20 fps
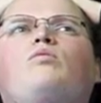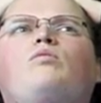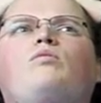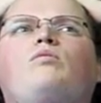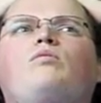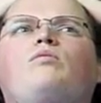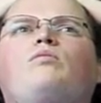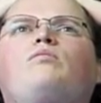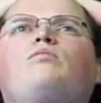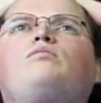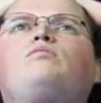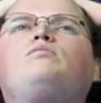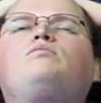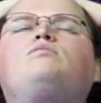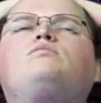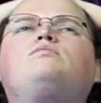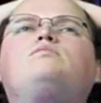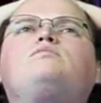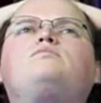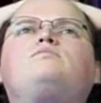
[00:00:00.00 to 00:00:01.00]

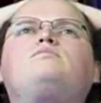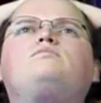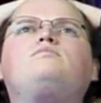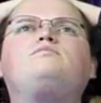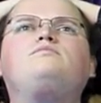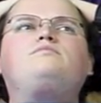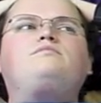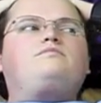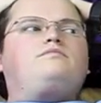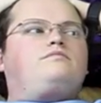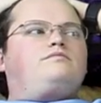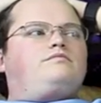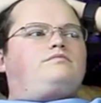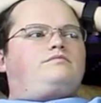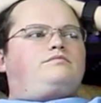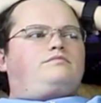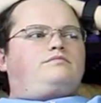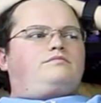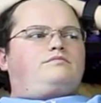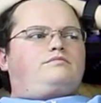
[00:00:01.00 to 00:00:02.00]

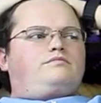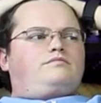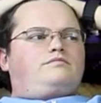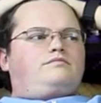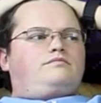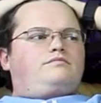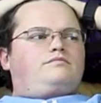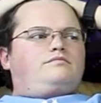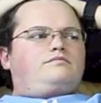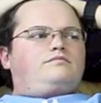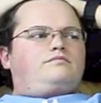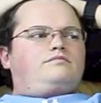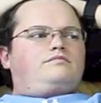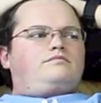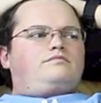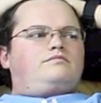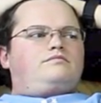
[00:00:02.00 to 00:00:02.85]
(not speaking)